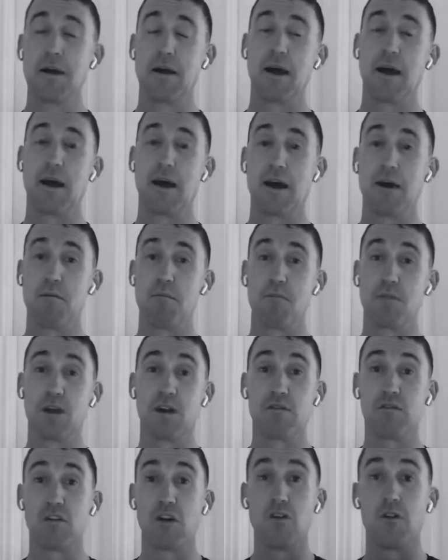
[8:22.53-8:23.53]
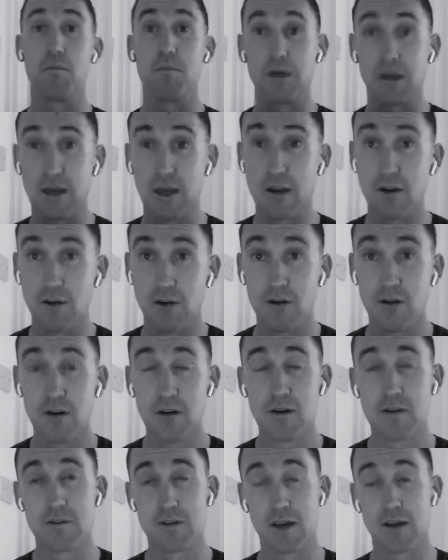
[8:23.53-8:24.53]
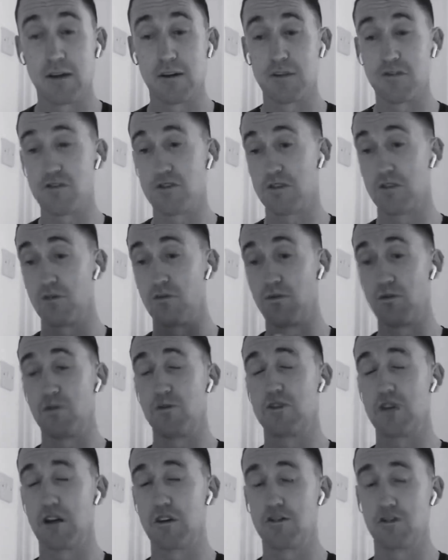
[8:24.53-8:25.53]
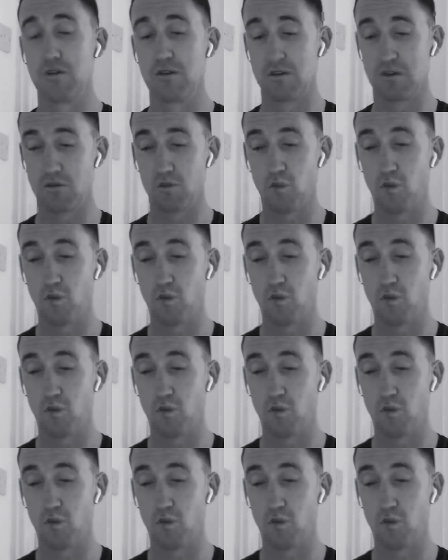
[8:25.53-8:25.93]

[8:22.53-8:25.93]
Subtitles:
If they're a beginner, then they just do 2 sessions,